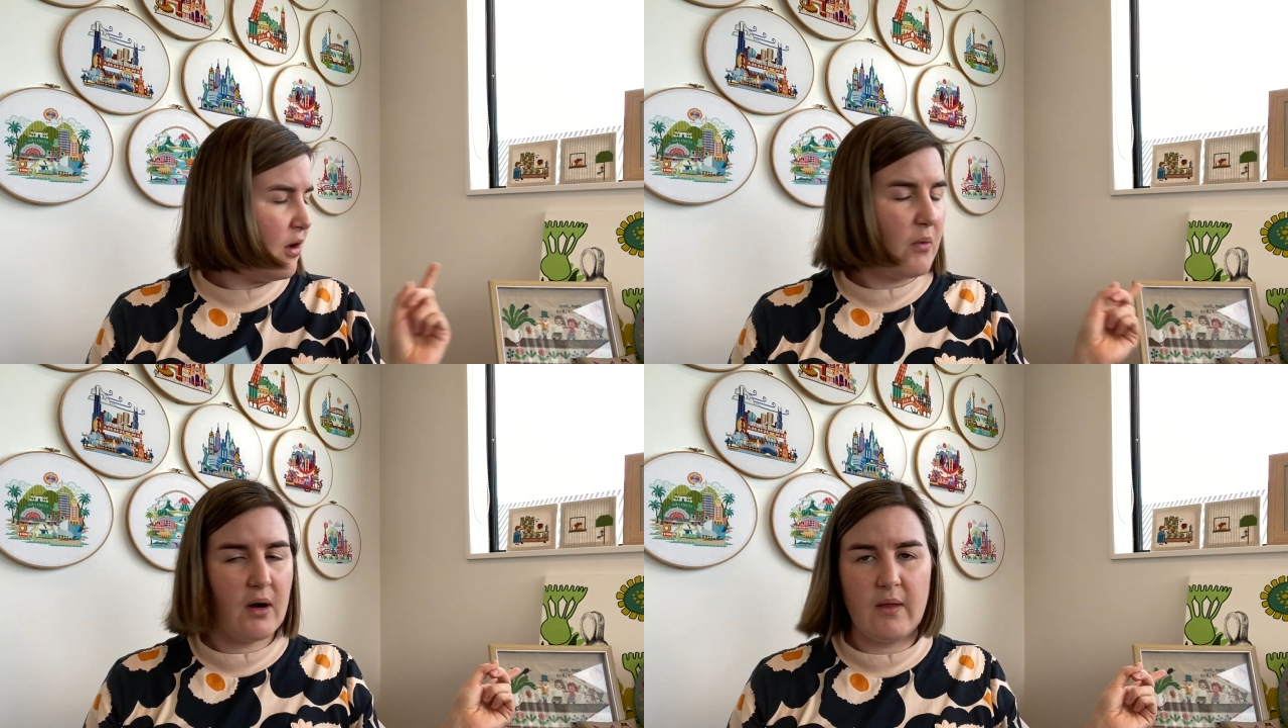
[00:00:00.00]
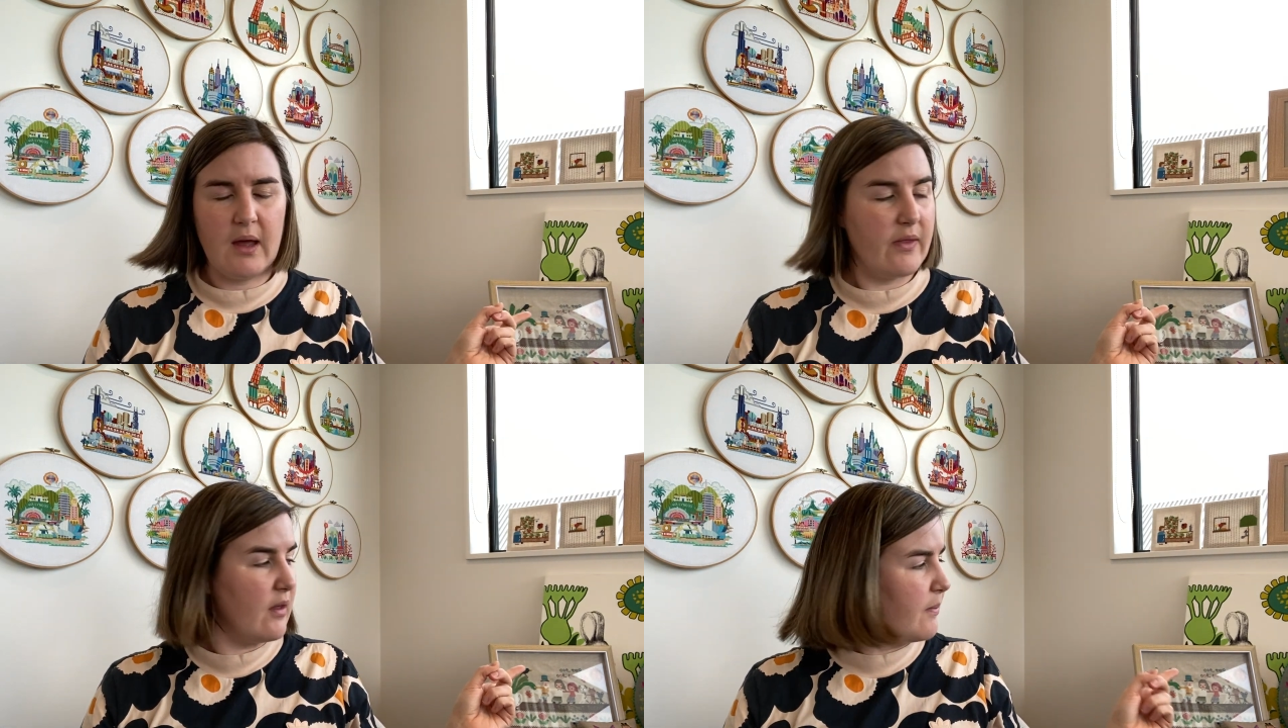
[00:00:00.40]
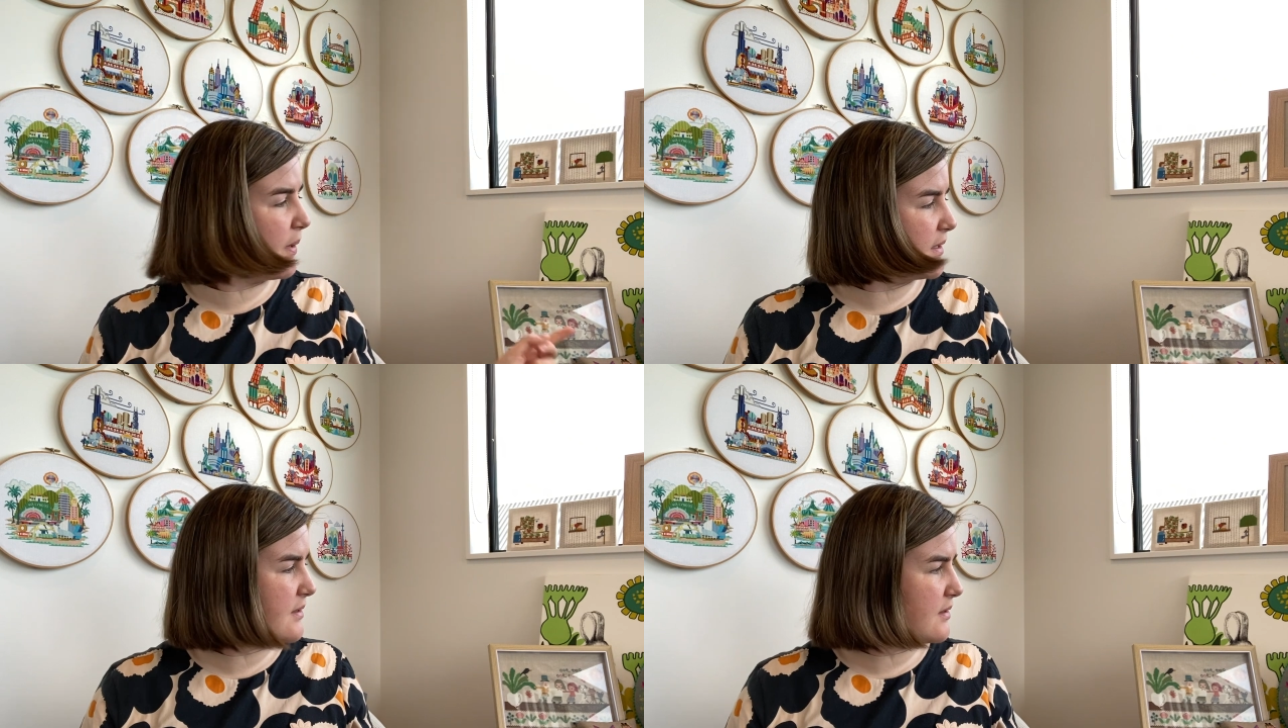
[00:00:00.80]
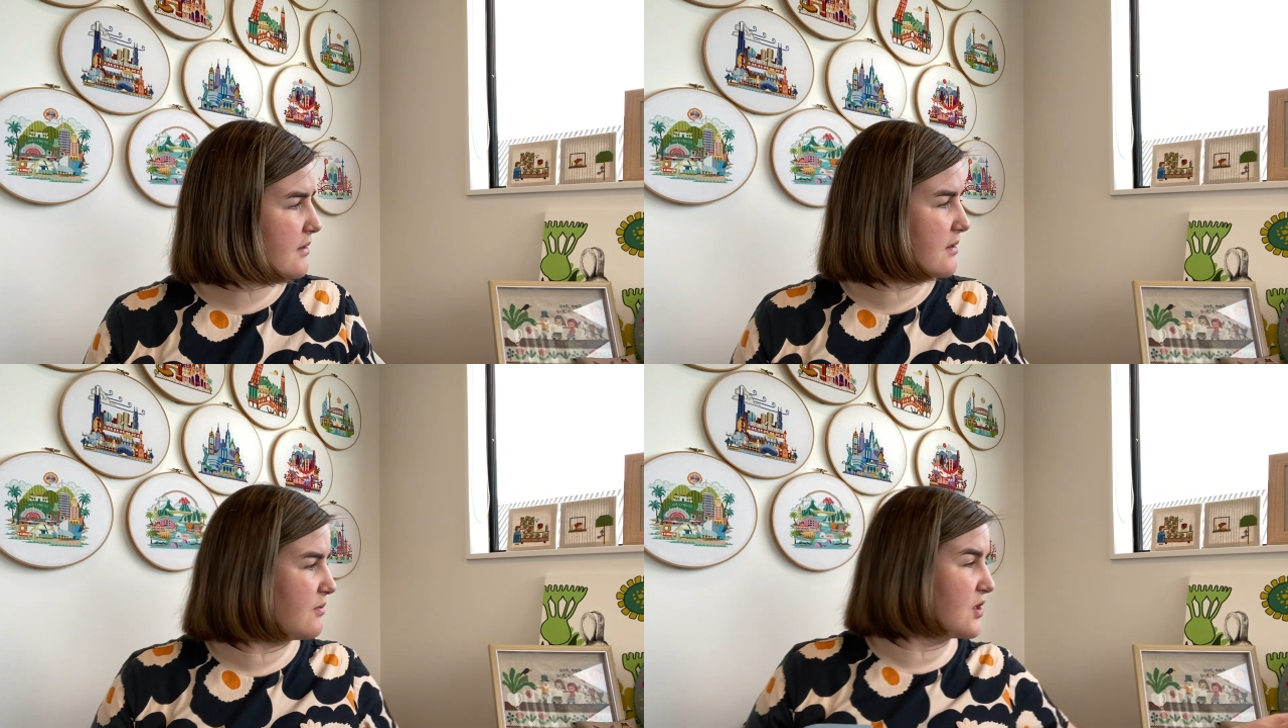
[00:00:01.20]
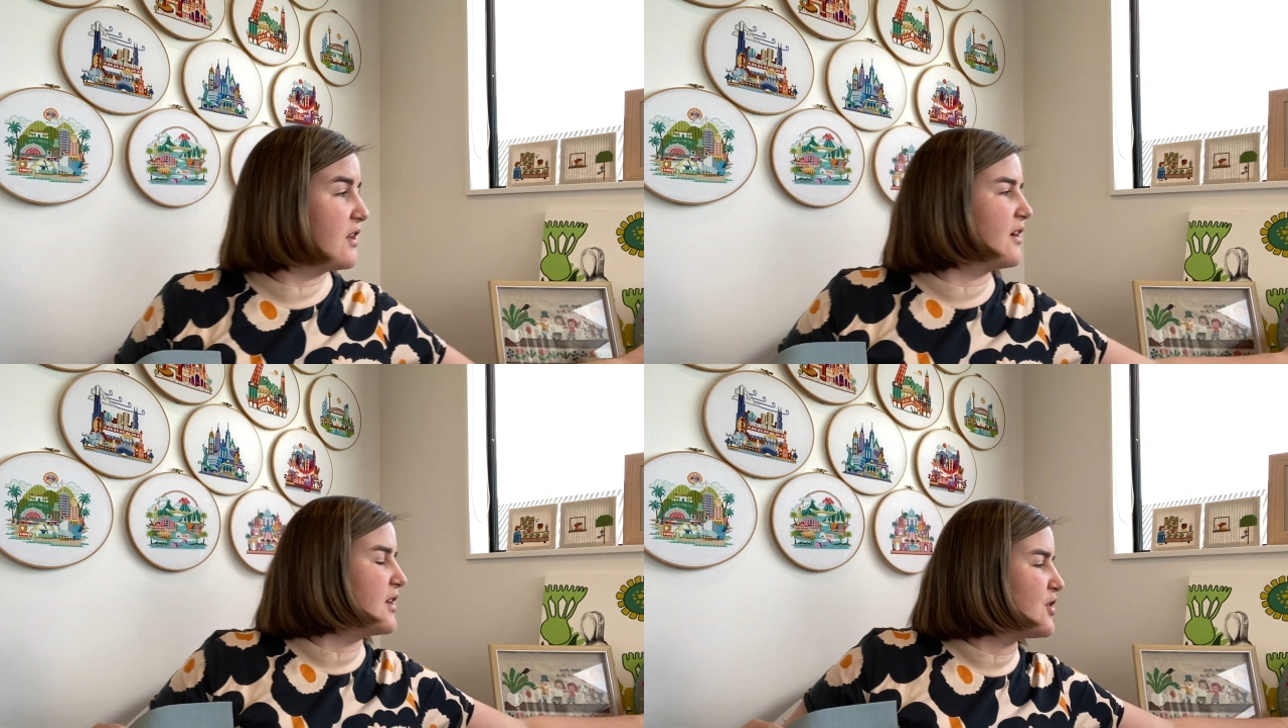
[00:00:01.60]
one of the other pieces, which I
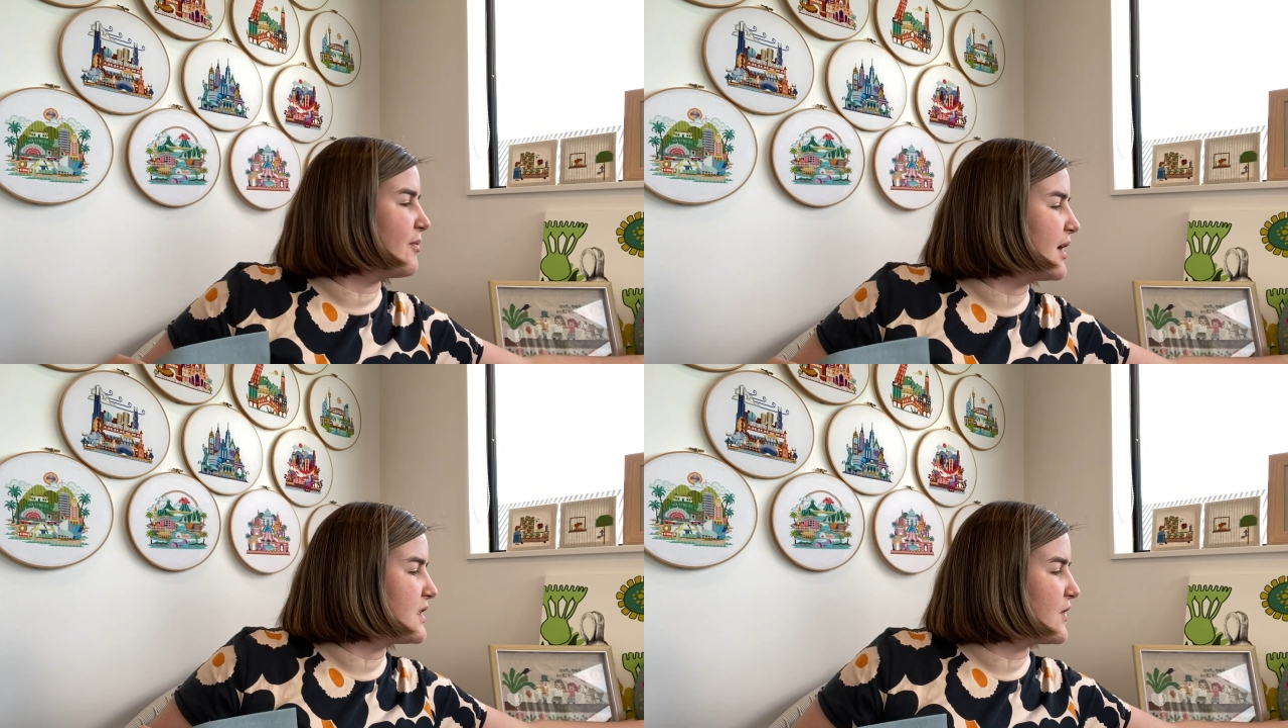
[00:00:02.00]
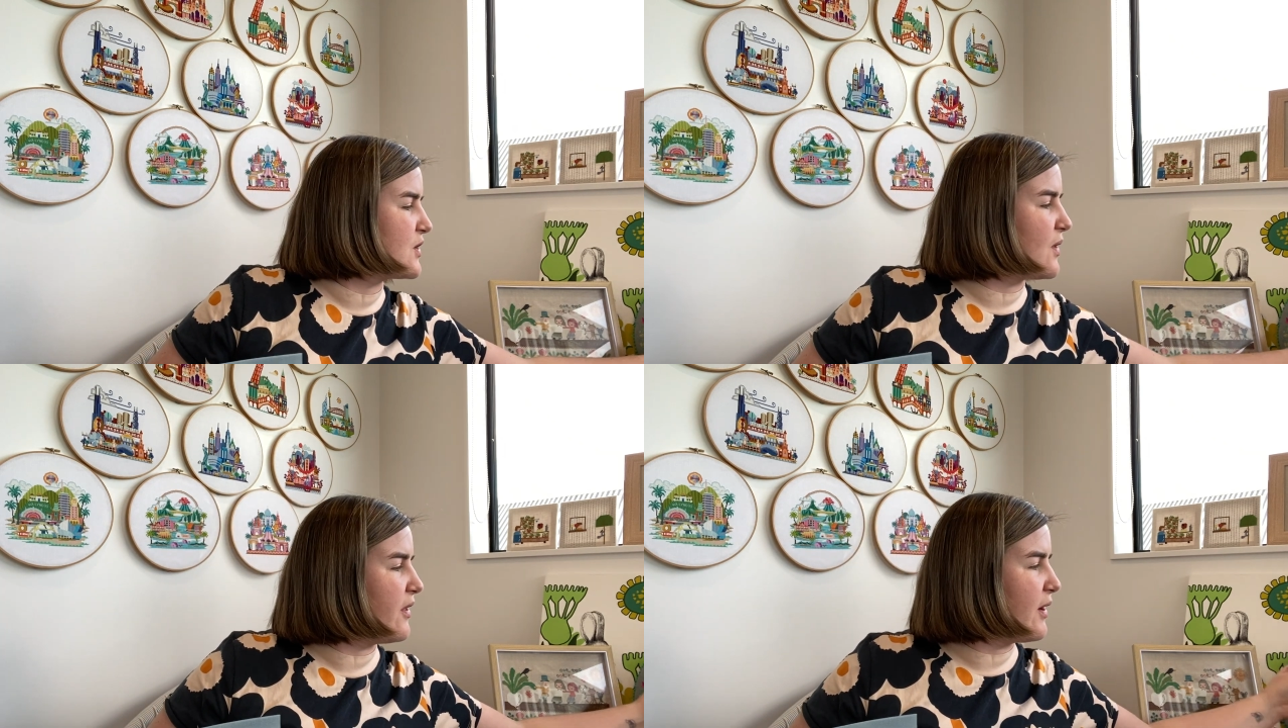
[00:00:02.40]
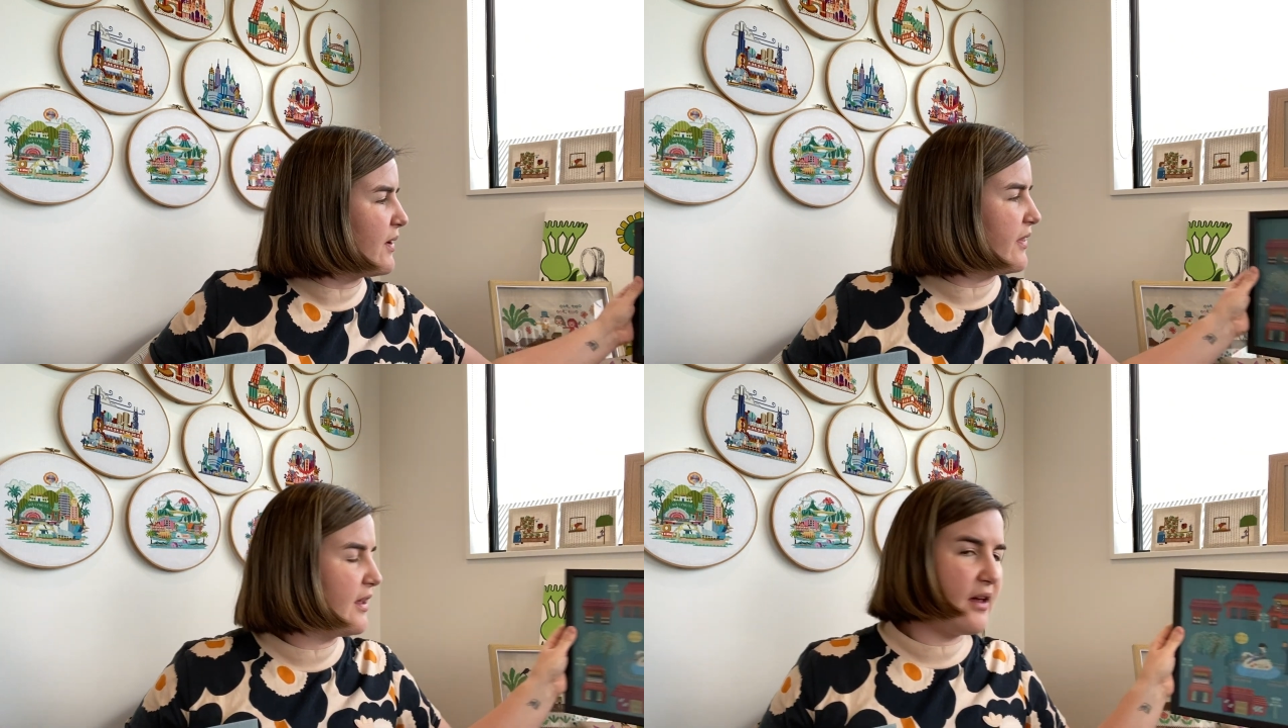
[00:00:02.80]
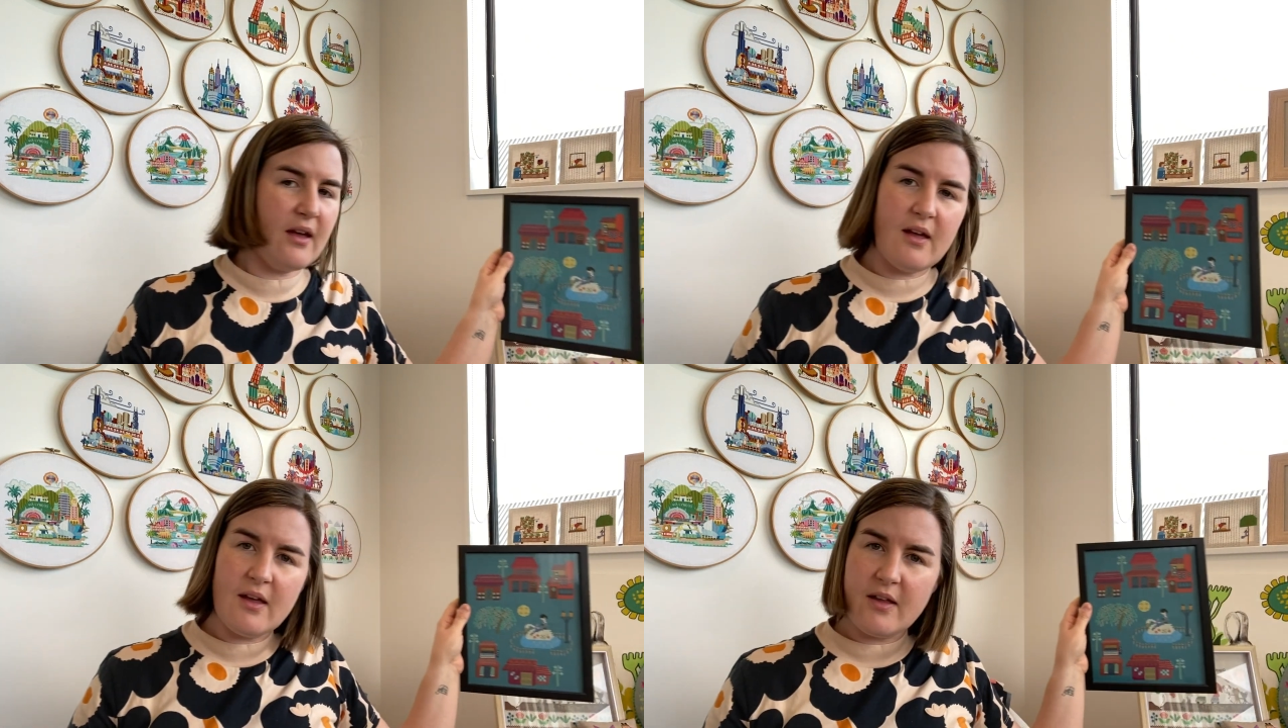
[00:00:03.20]
think I showed my last video, oh, that one there,